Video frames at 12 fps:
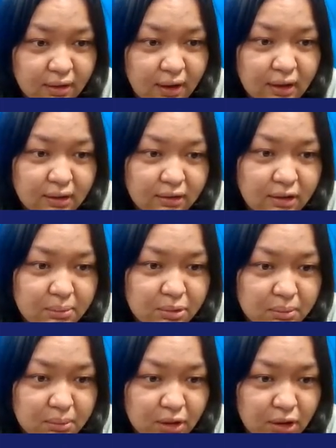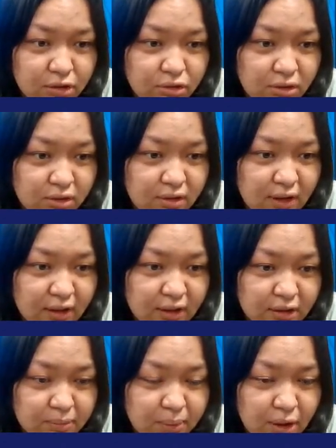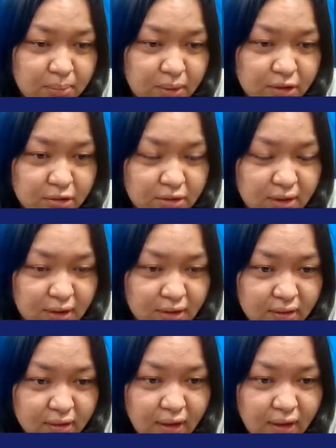and some simulations and experiment results